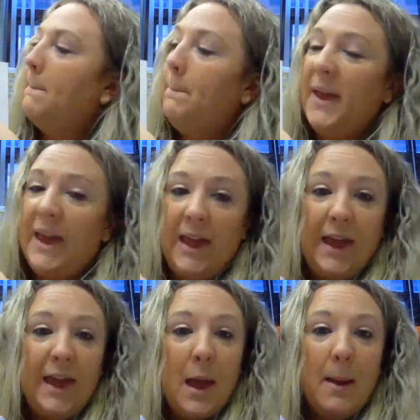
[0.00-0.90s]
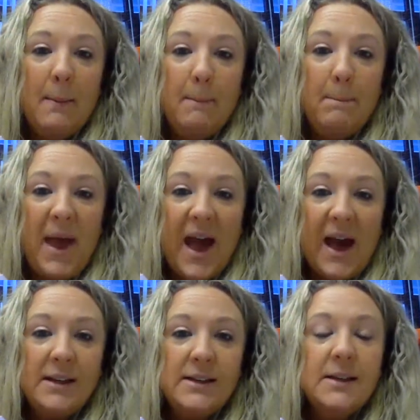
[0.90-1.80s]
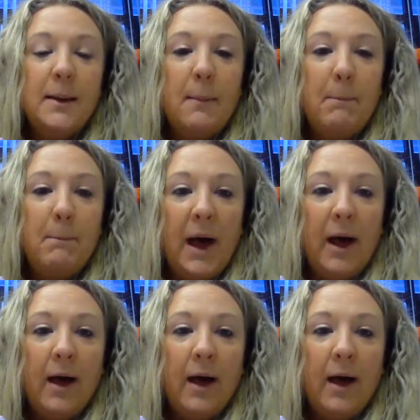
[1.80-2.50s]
B, bat, B.